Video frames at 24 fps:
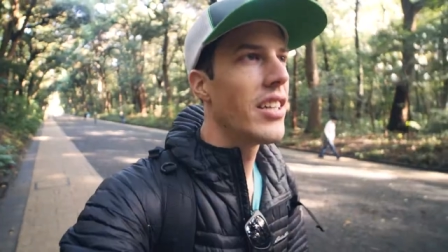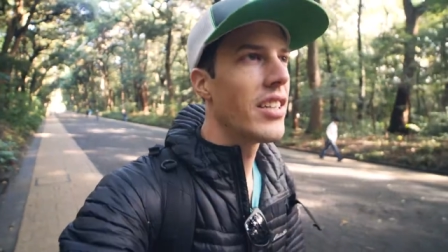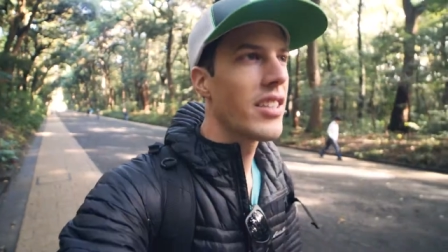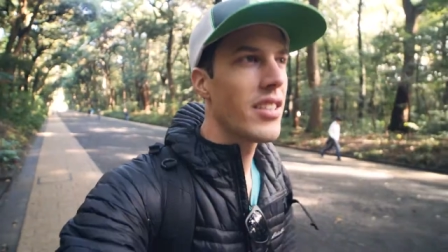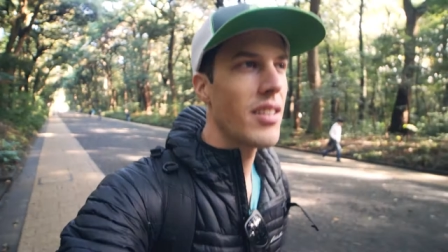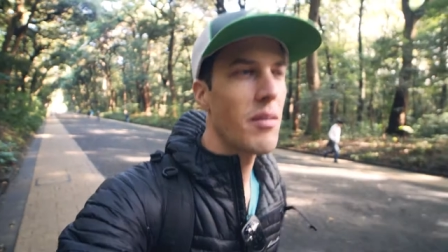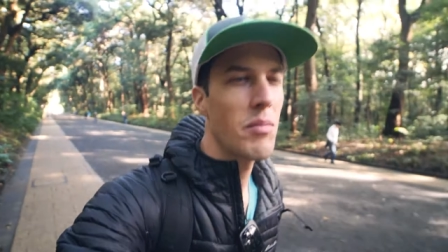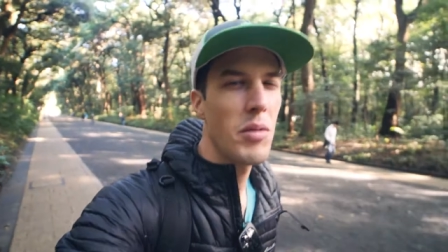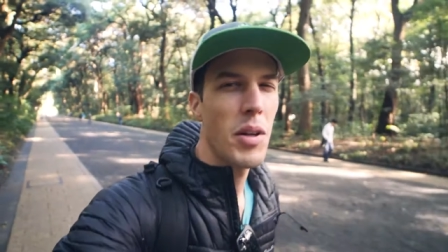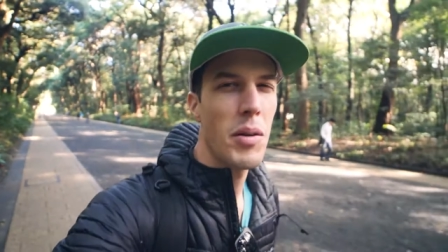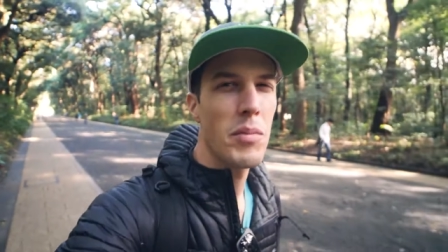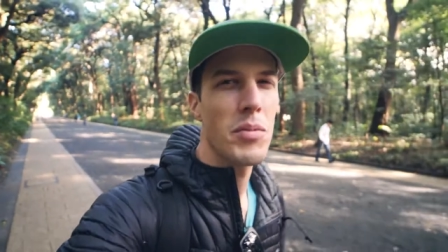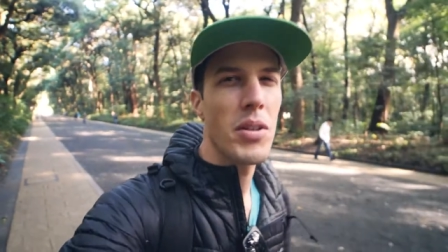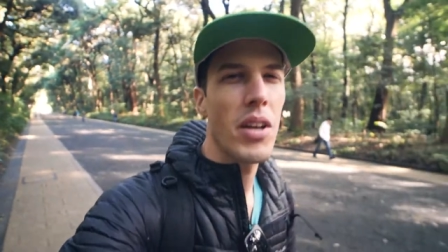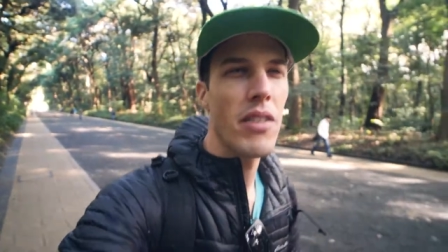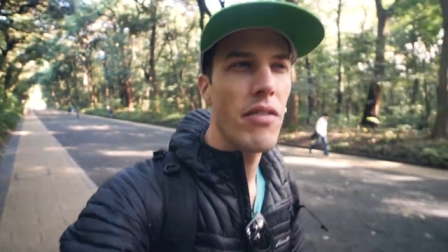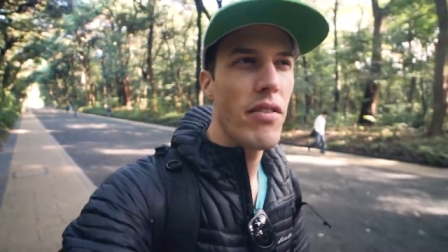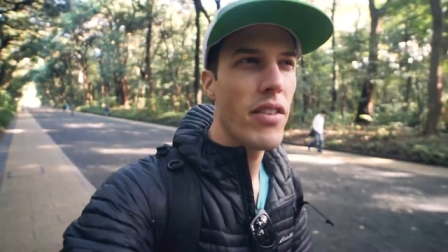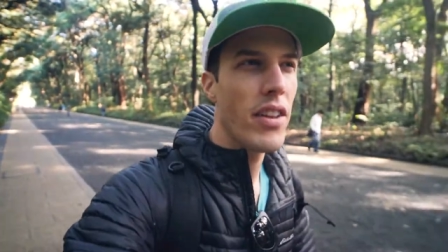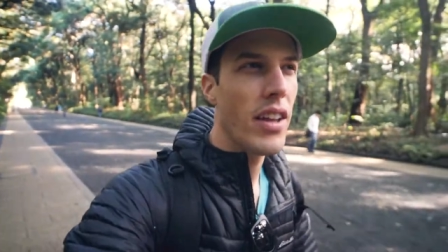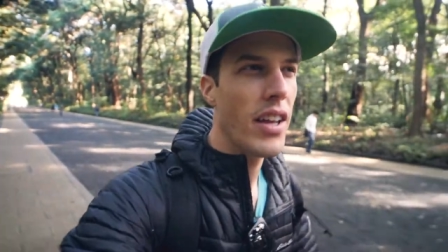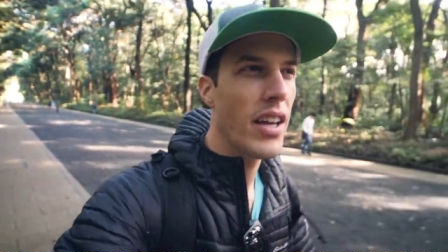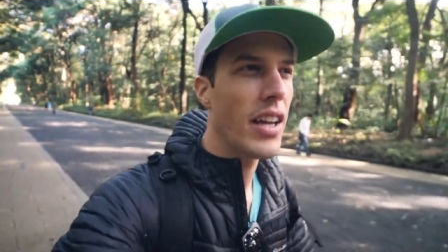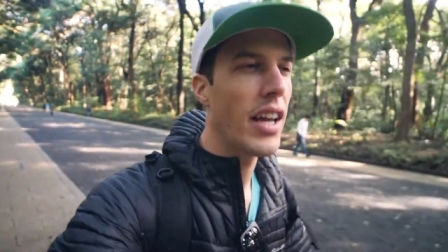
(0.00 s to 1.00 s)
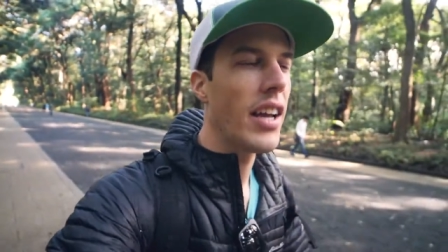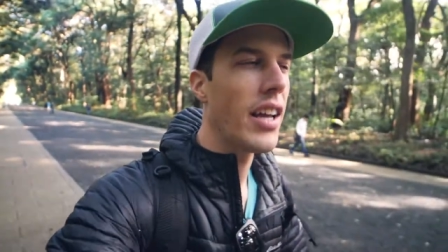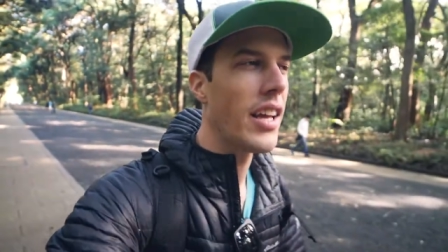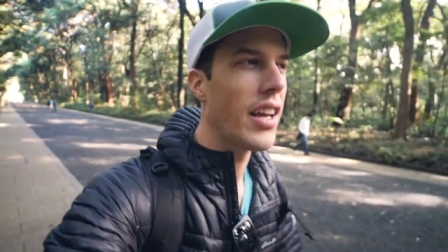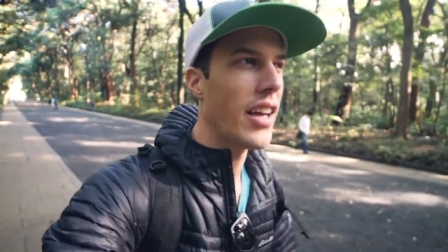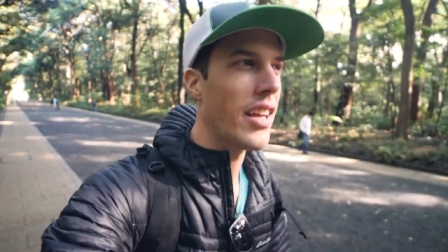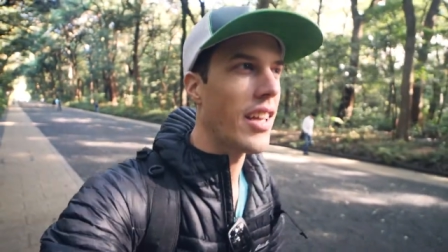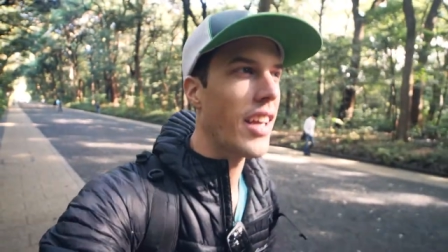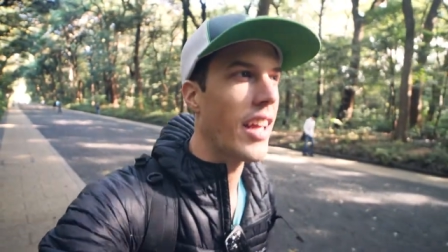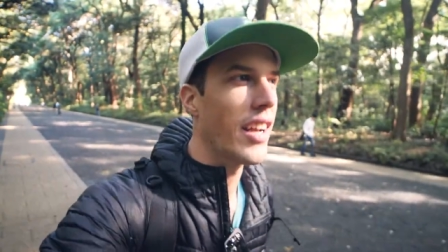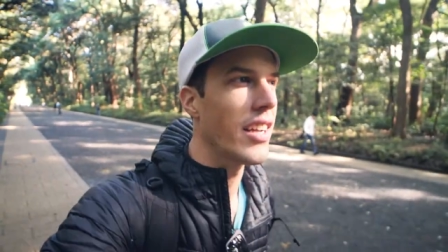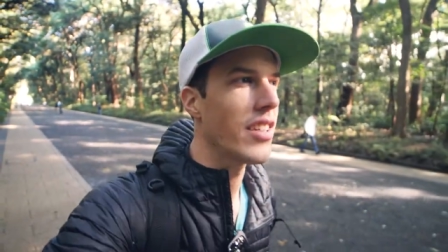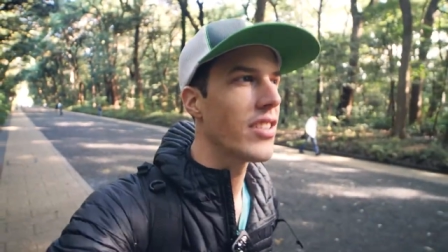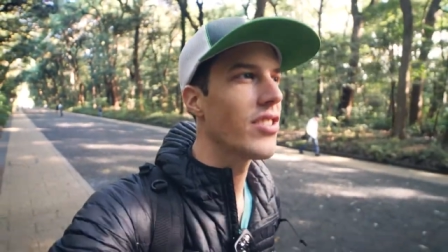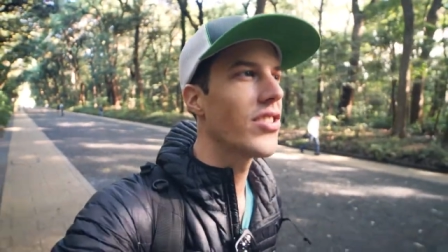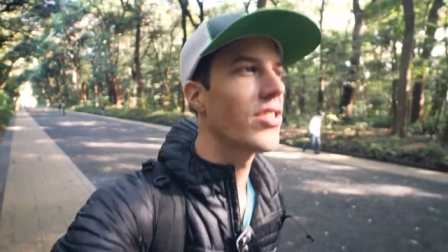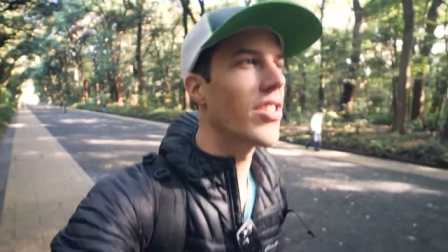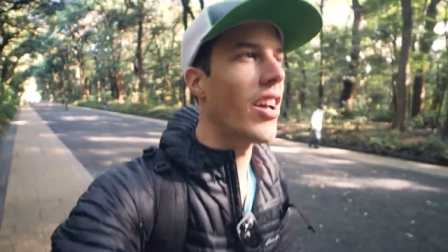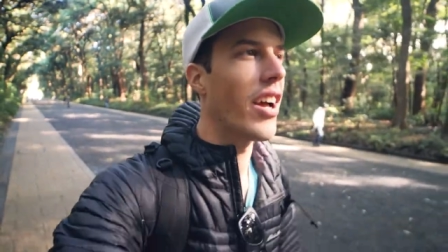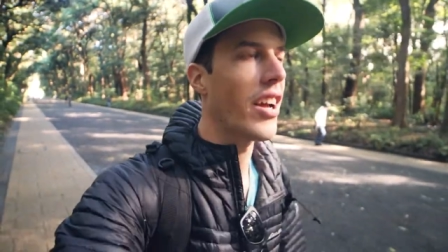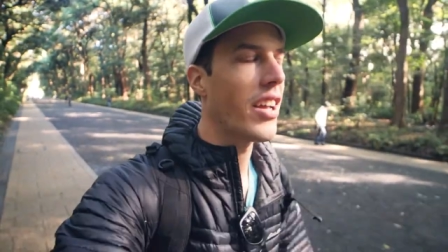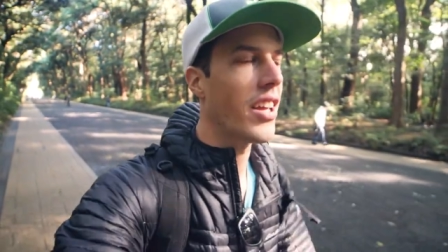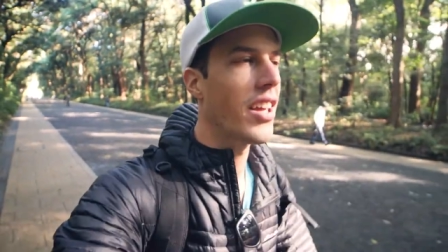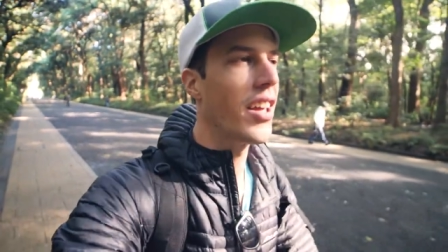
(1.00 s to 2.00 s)
Sometimes I feel like I get kind of
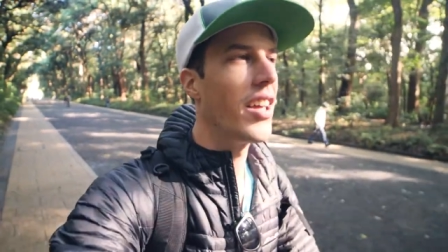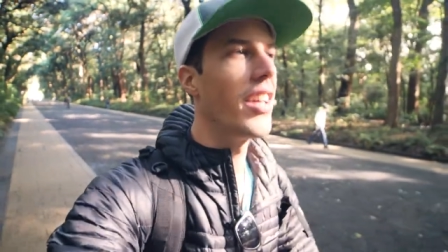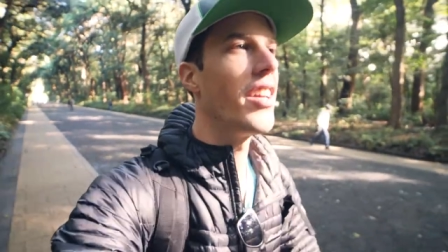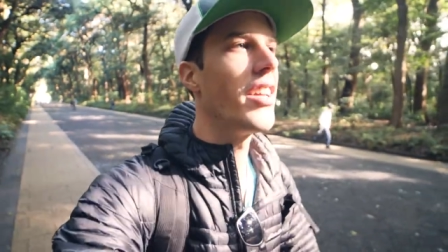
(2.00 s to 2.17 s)
stuck